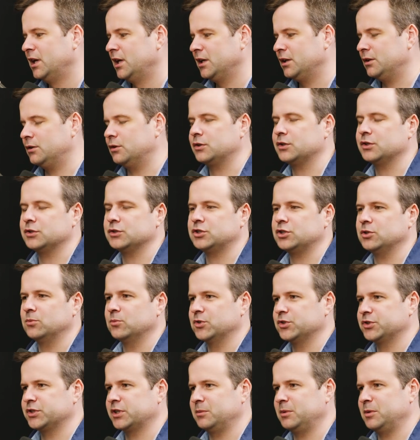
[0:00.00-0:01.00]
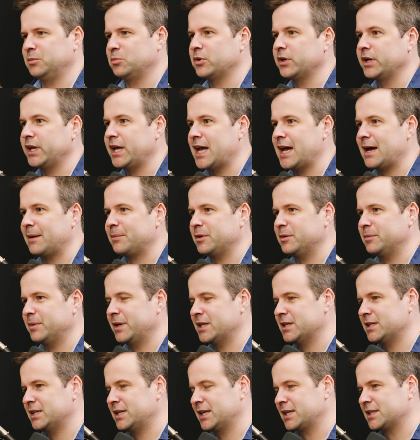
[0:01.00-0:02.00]
you know consumers are going to be pretty happy about
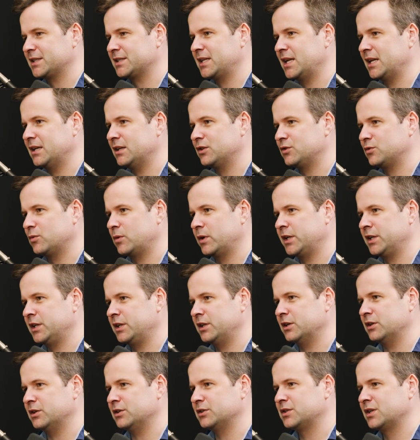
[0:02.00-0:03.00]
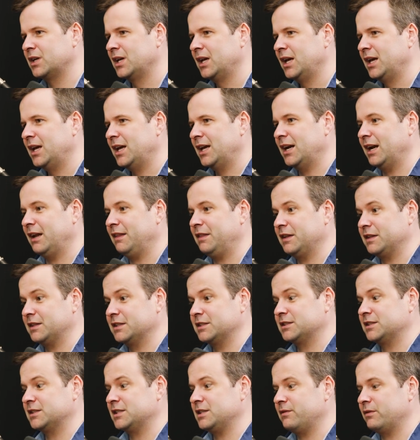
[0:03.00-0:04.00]
in the next 10 to 20 years and i think
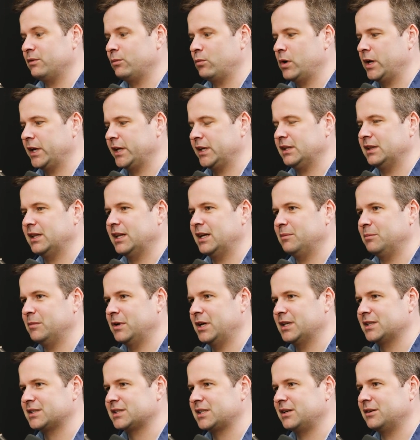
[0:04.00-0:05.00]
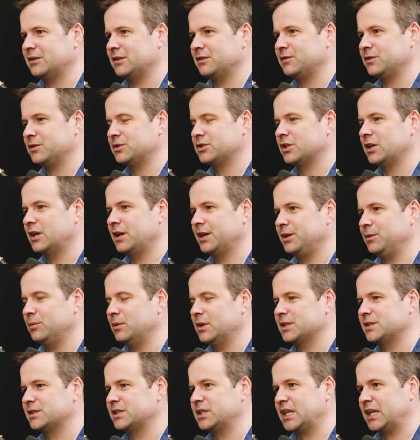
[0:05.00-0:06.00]
this is even why elon musk i don't know if you saw he
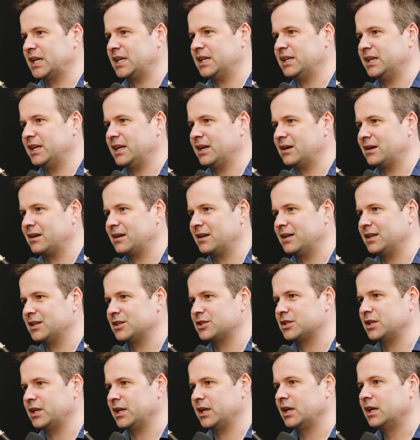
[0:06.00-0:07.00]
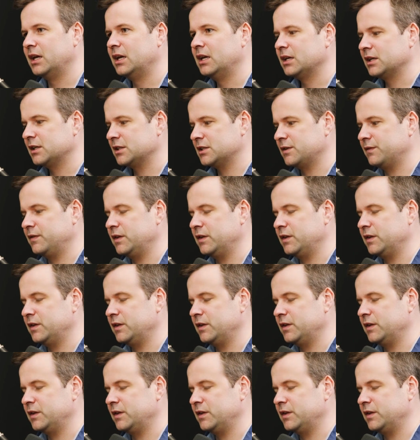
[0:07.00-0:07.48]
wants to get into air conditioning because mm-hmm.